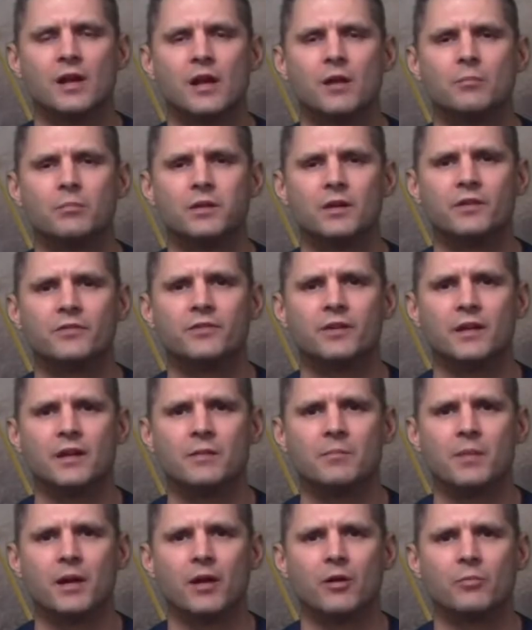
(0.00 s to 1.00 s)
please
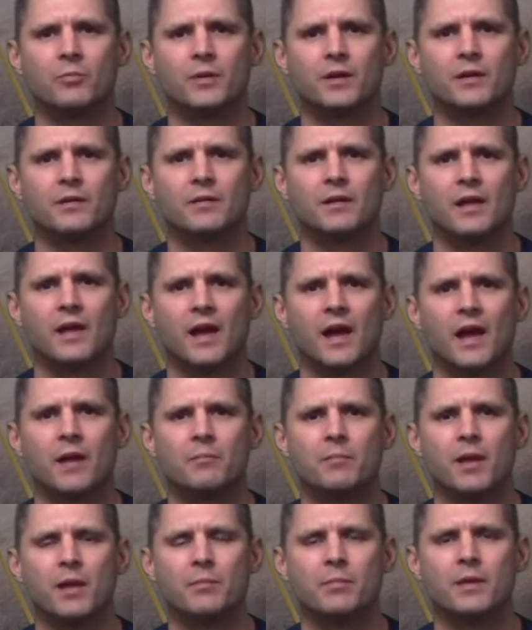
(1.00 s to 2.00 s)
email me. I
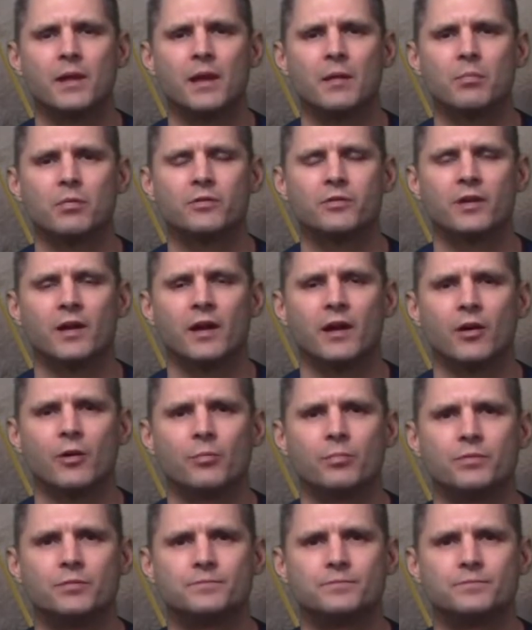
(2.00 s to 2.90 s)
may be able to help.